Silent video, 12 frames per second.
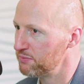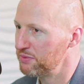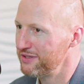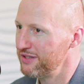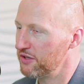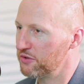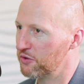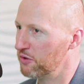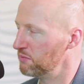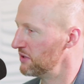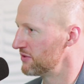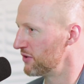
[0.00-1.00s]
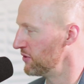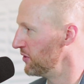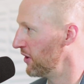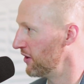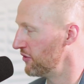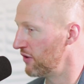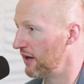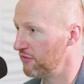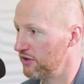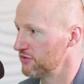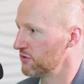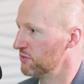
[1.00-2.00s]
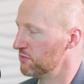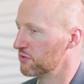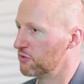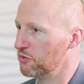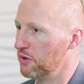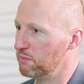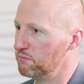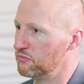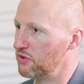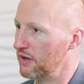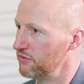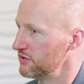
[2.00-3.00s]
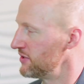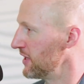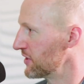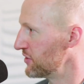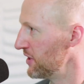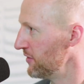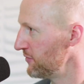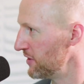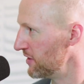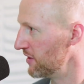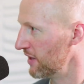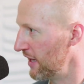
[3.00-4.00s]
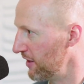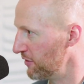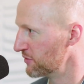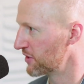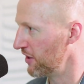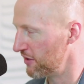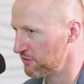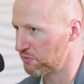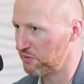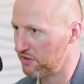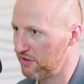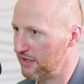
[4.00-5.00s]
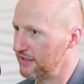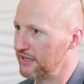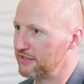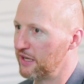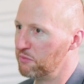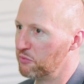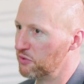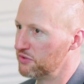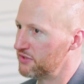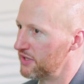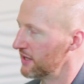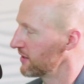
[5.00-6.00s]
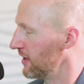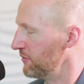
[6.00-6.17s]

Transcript: But you grow up in Minnesota, you know how to drive. I also grew up driving a stick shift, and a lot of those cars were at that time more stick.